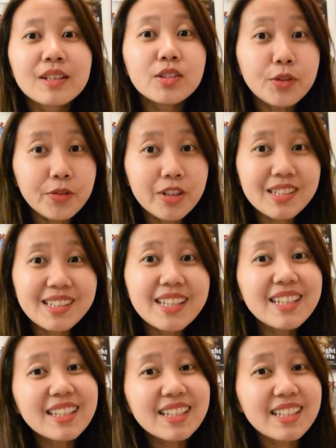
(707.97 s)
So
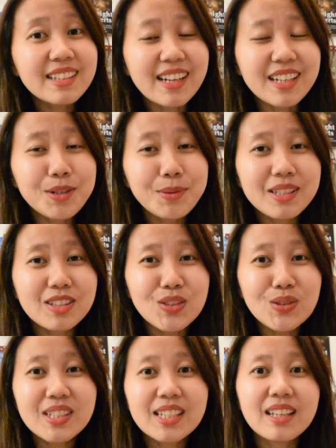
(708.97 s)
firstly, the designer was
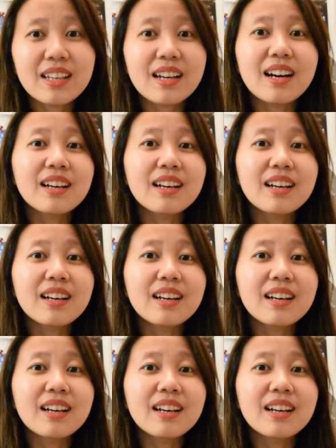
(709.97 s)
using